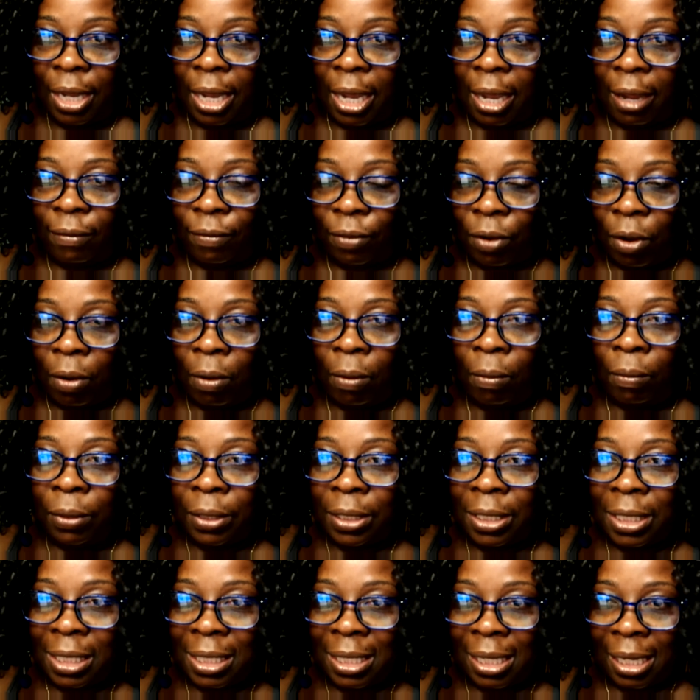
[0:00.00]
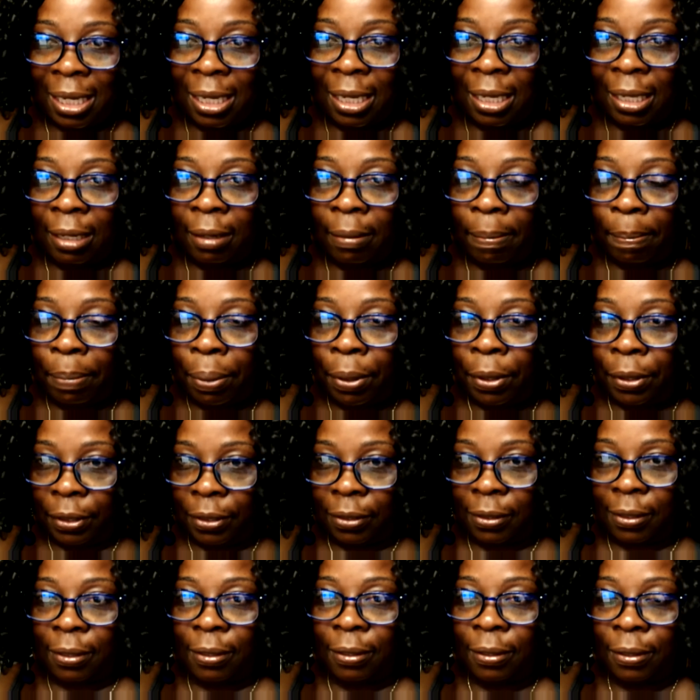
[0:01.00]
I've always stayed
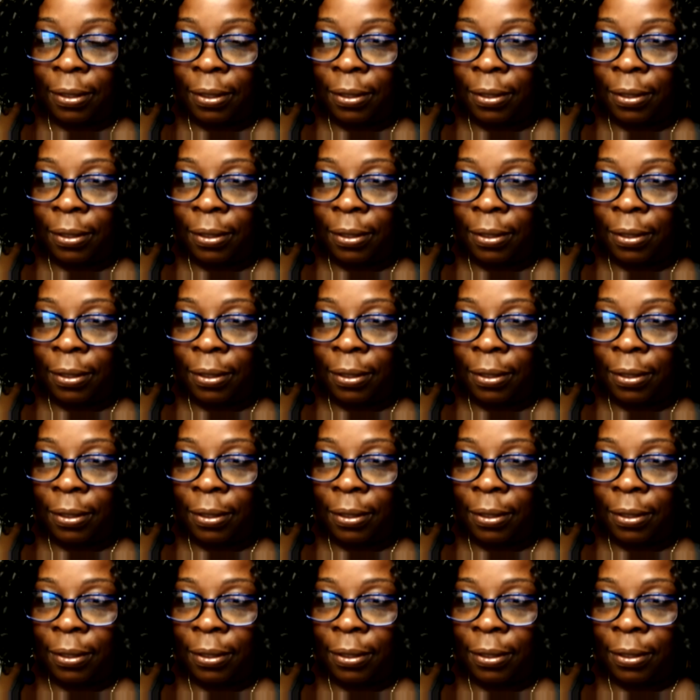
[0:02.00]
put